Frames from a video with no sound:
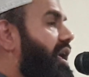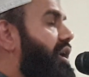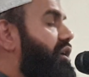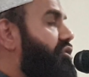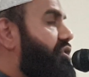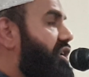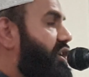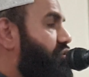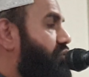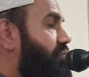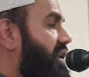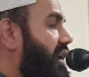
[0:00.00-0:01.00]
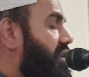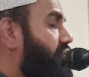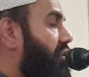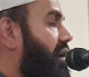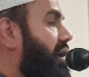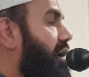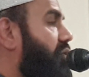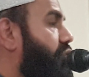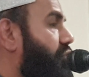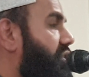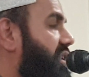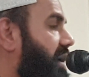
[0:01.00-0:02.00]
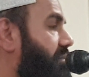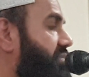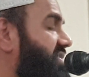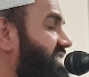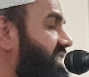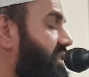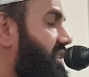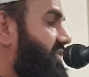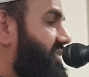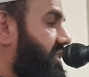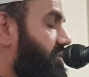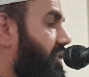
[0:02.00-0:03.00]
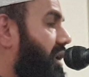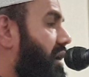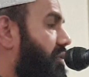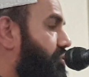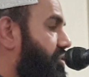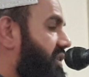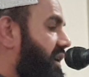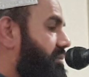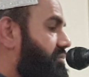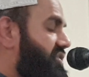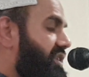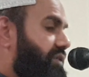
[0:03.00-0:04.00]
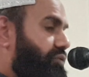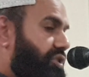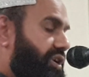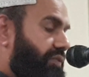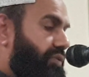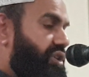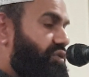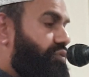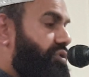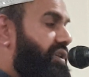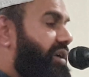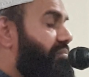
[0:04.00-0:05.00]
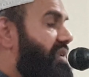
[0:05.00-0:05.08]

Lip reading: You need to make dua for them, seek istighfar for them, seek forgiveness for them.